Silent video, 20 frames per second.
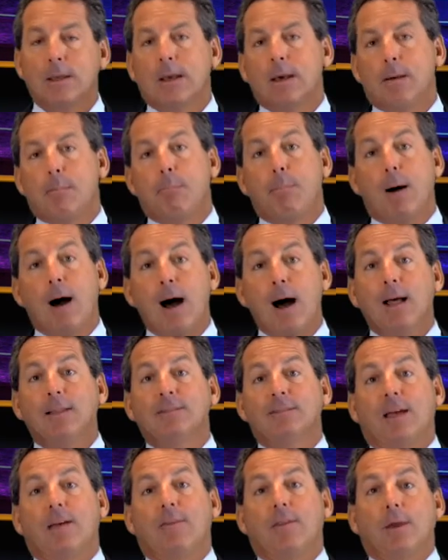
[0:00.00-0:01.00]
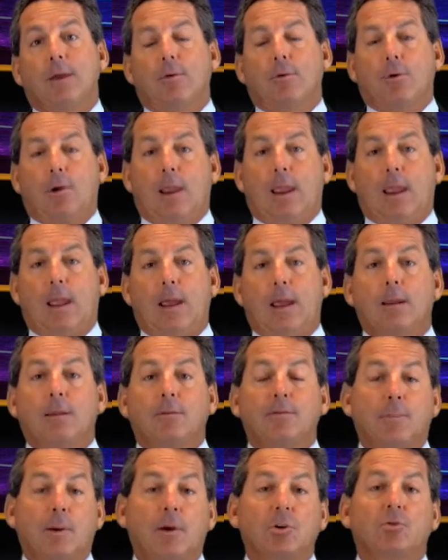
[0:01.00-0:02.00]
Bonds, on the other hand,
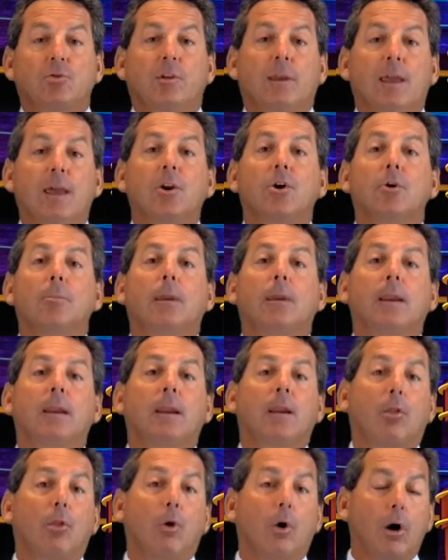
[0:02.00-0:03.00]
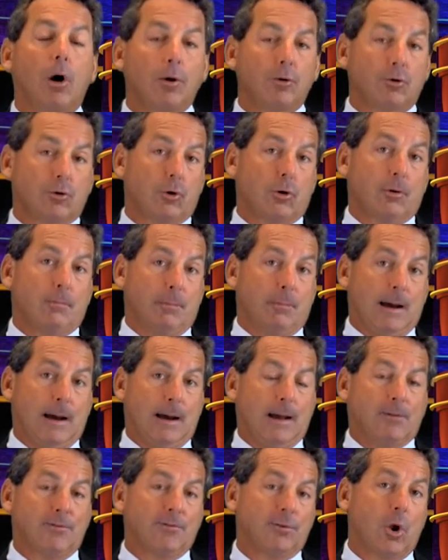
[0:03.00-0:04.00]
especially intermediate and long-term
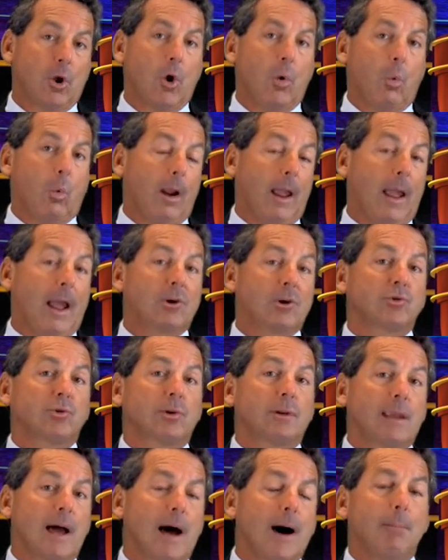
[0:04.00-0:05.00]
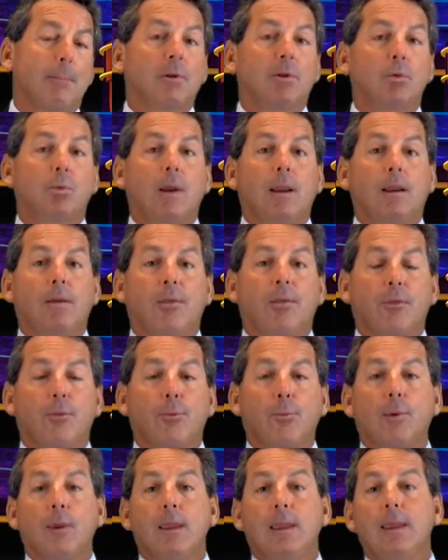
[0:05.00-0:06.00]
bonds, were actually down between
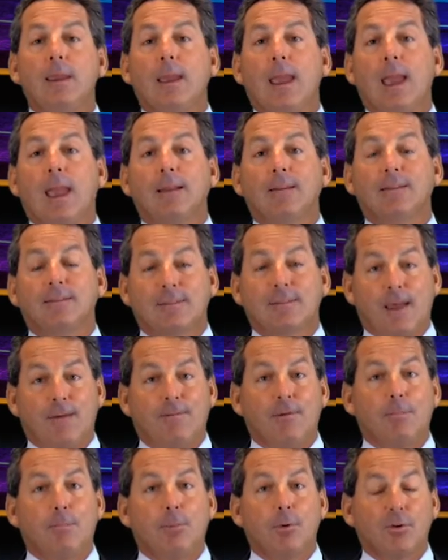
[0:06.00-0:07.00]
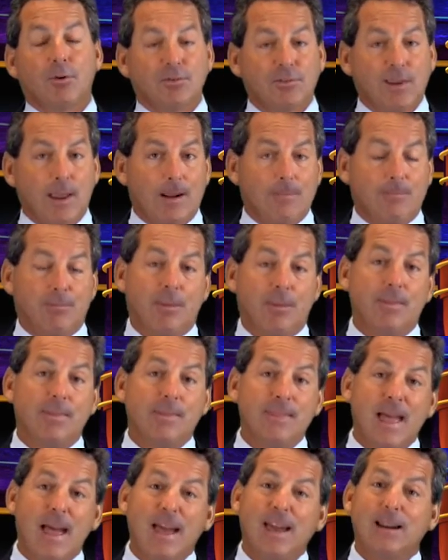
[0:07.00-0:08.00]
3 and 7%,
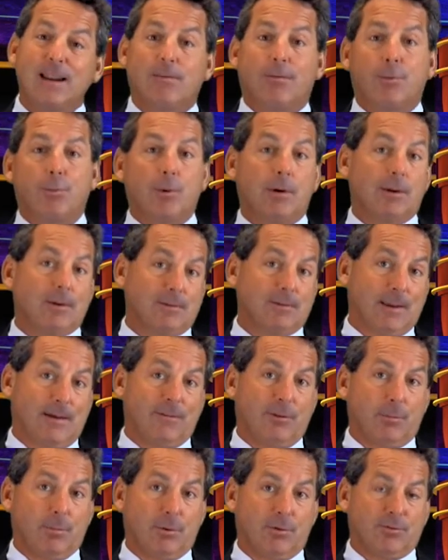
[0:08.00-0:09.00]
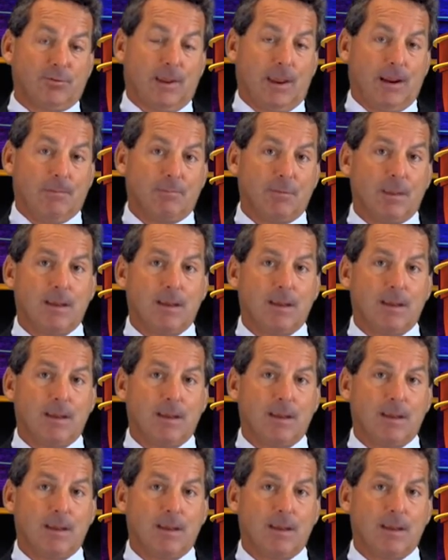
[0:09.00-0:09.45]
negative 3 to 7%.